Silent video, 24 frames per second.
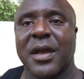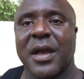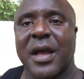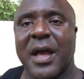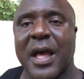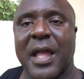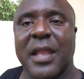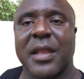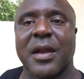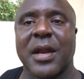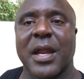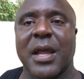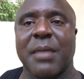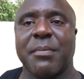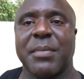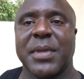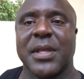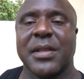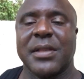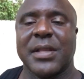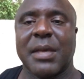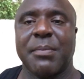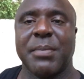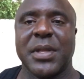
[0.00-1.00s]
holler at
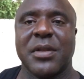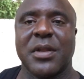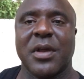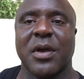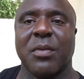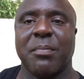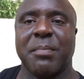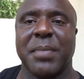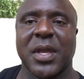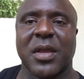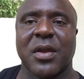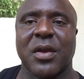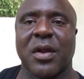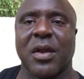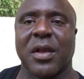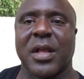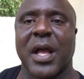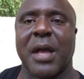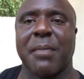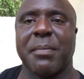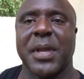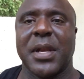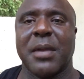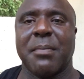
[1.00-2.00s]
me. Let me know. Big
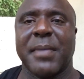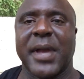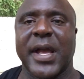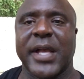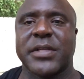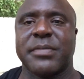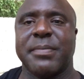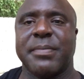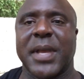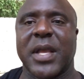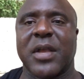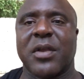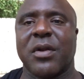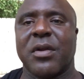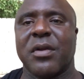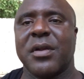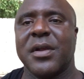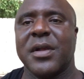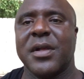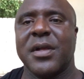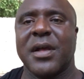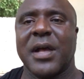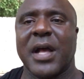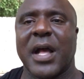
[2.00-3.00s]
Herc, I'll be the matchmaker.
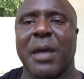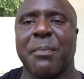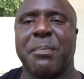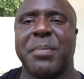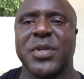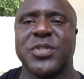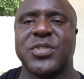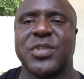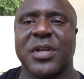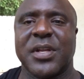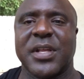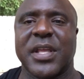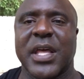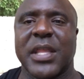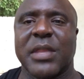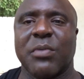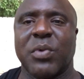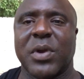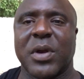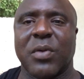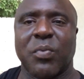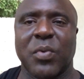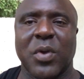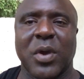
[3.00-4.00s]
I'll put you together
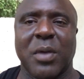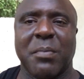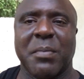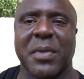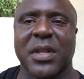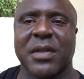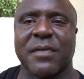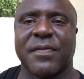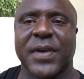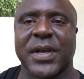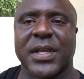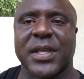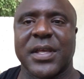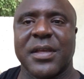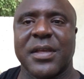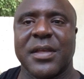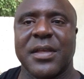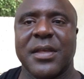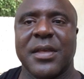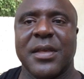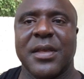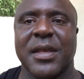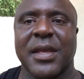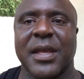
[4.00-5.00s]
with a real
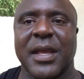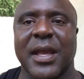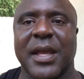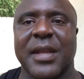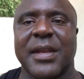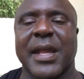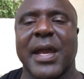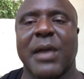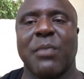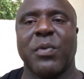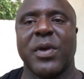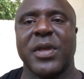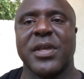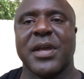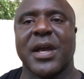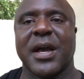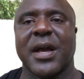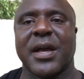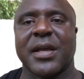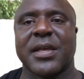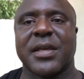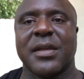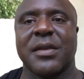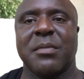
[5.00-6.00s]
motherfucker, and that way
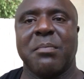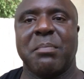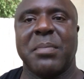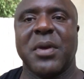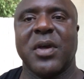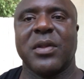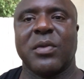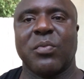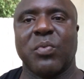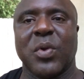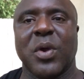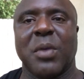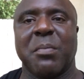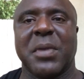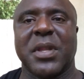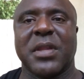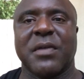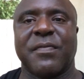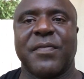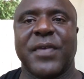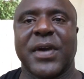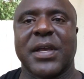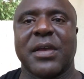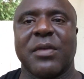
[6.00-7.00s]
y'all can build a real
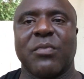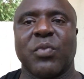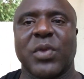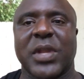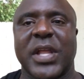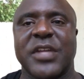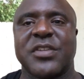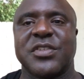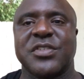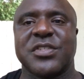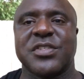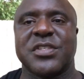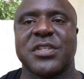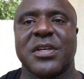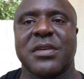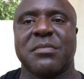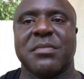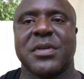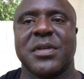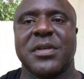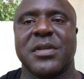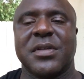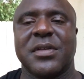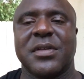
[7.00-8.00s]
motherfucking relationship.